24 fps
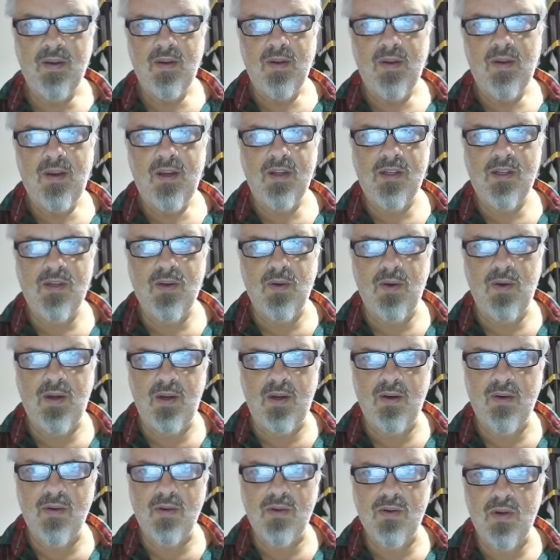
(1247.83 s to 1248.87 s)
History.
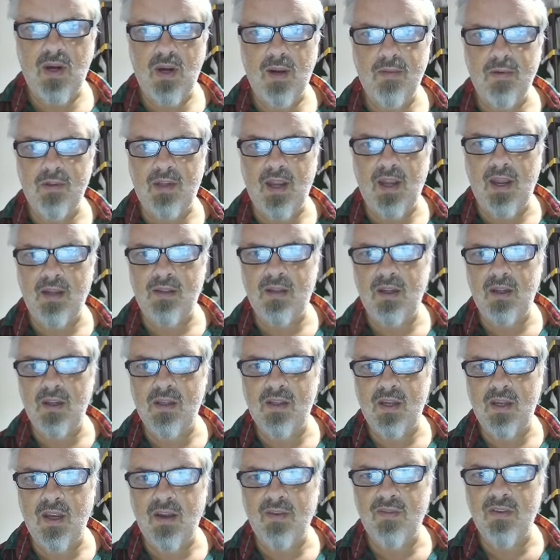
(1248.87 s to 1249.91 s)
Your tribal tactics
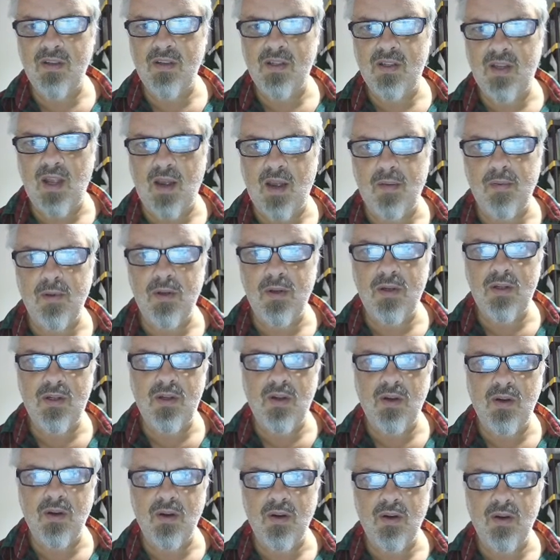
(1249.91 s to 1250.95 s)
have established
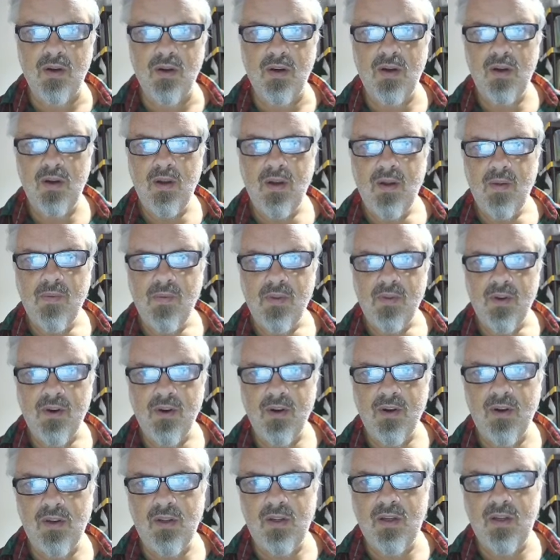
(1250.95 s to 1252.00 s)
your
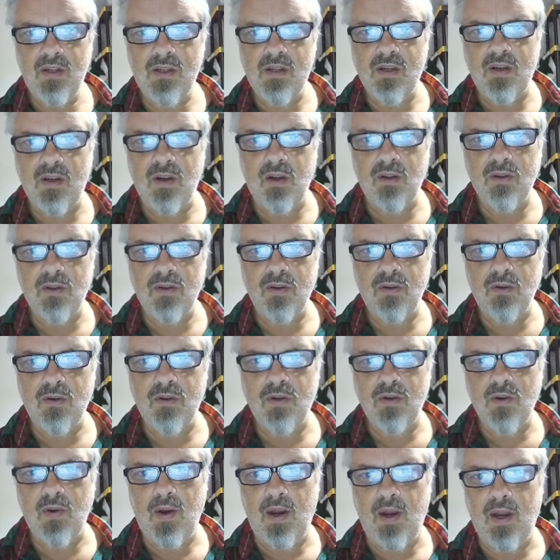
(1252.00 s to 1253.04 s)
earliest cultural
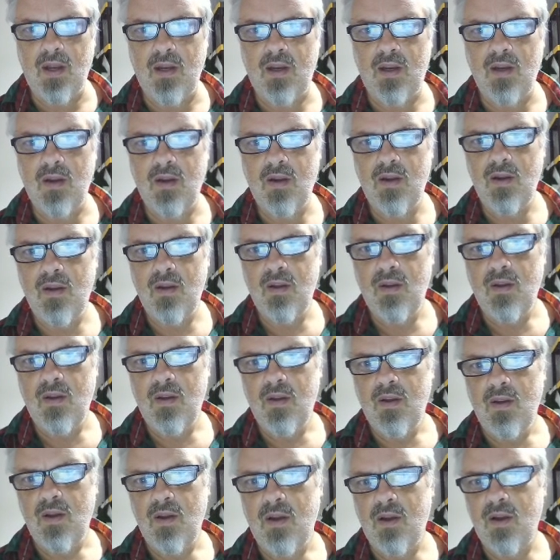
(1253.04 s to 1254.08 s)
trait.
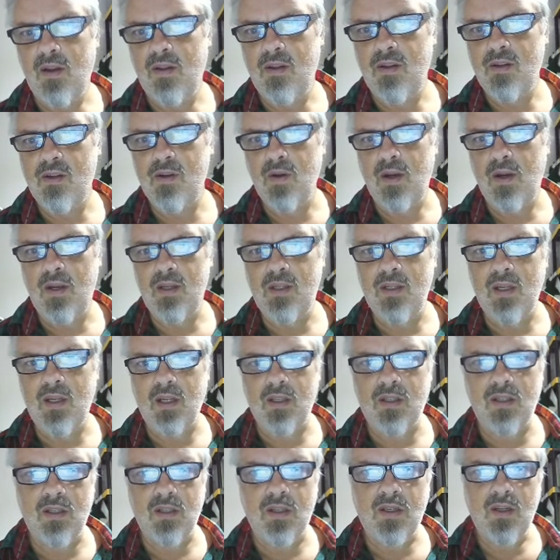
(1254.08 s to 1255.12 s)
This trait
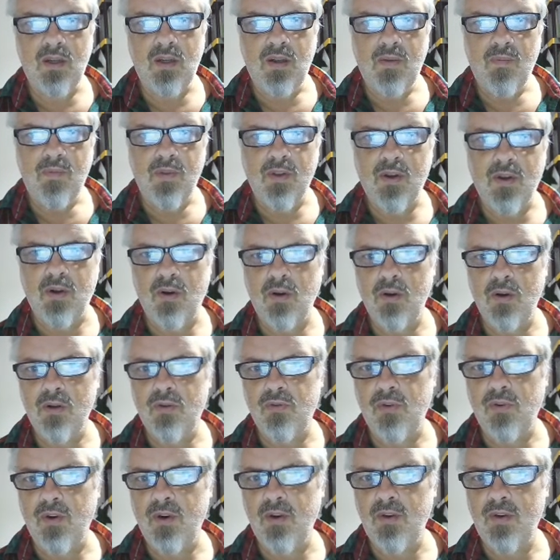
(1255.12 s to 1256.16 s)
sets the course
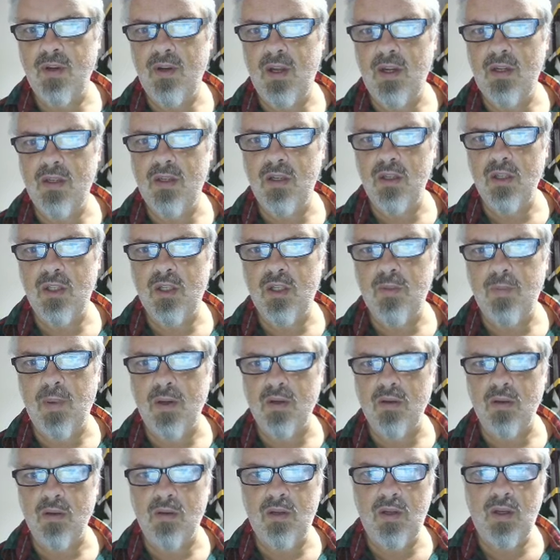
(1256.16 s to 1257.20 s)
for your nation's
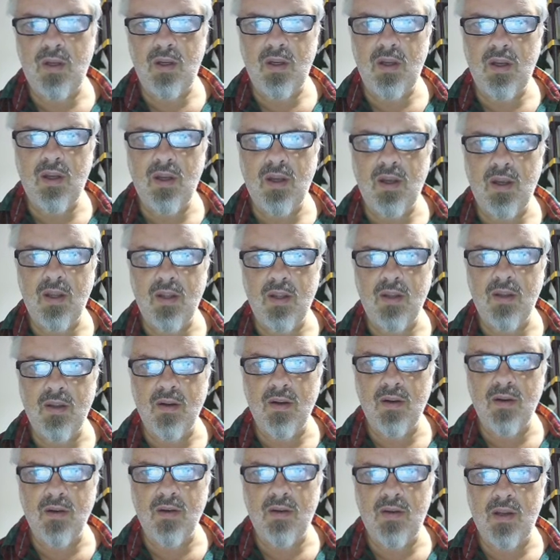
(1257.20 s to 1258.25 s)
specialty and
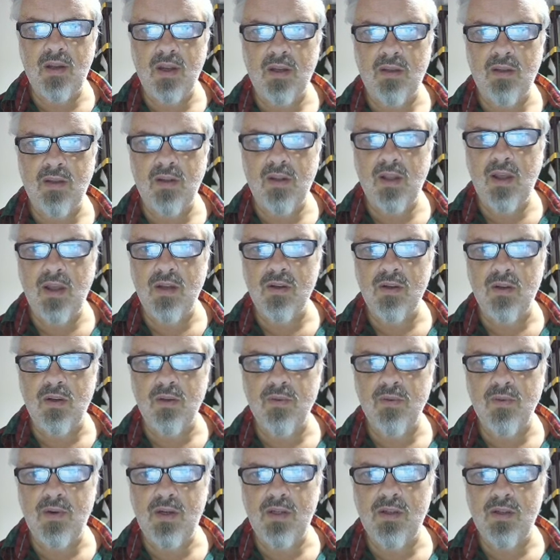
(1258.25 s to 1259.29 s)
their technological
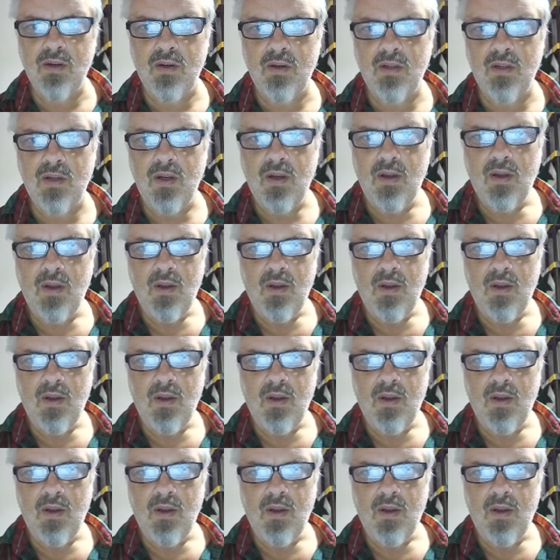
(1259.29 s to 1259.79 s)
research.